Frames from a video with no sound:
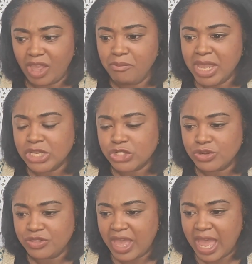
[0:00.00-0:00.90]
make
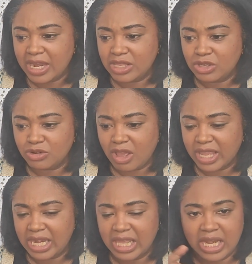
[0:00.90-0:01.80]
sure that you're not
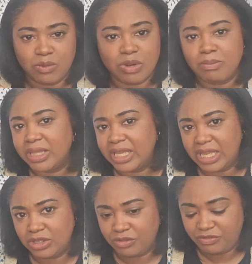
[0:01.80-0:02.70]
getting any rippling
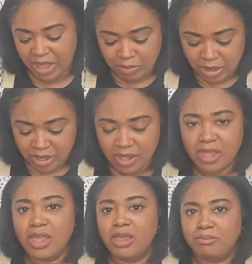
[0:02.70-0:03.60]
in your fabric.
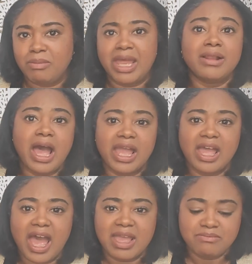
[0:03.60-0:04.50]
But
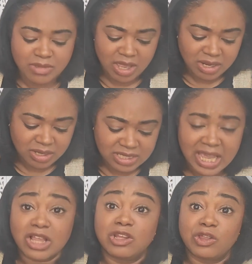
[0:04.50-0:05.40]
I'm gonna
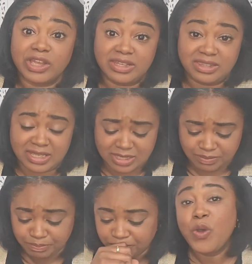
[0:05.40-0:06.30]
take a look at this.
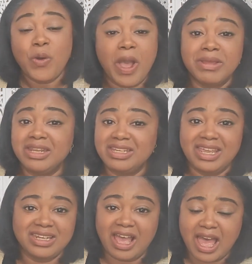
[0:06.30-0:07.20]
I'm gonna
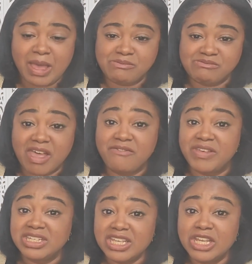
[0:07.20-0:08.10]
knit a
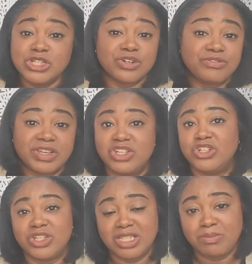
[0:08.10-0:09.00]
vintage or
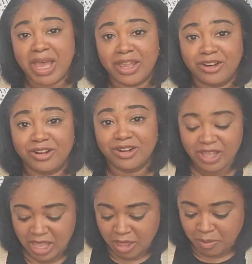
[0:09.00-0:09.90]
vintage inspired
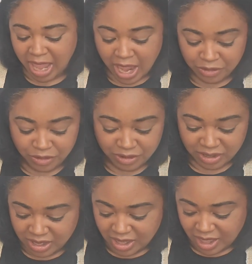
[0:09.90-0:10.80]
pattern,
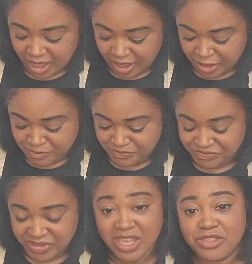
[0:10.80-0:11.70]

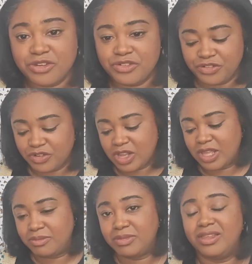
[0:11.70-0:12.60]
either
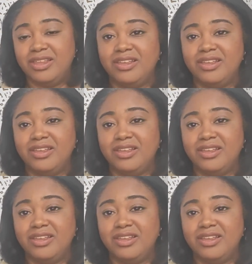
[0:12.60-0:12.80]
from